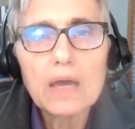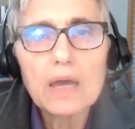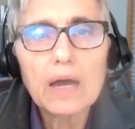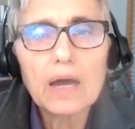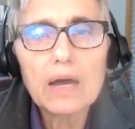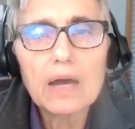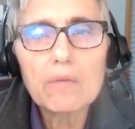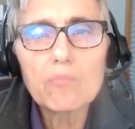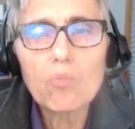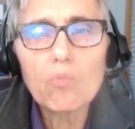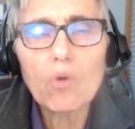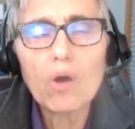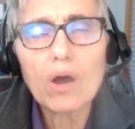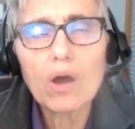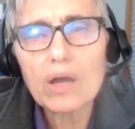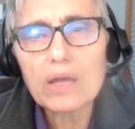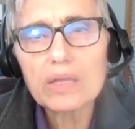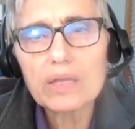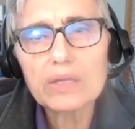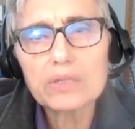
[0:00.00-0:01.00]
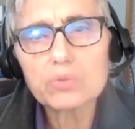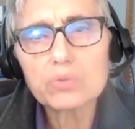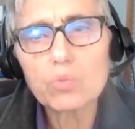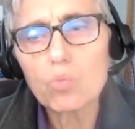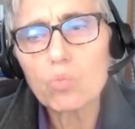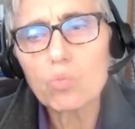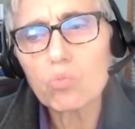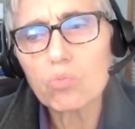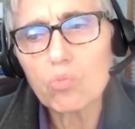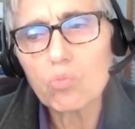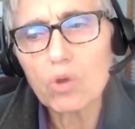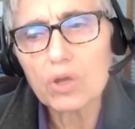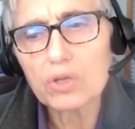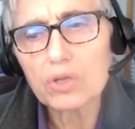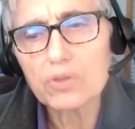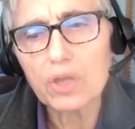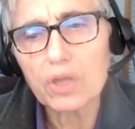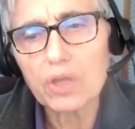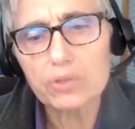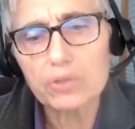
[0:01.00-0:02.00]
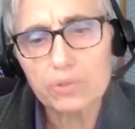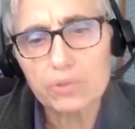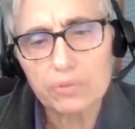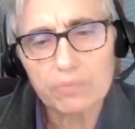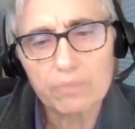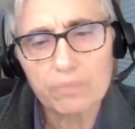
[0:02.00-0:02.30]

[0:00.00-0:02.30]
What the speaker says: What could they do?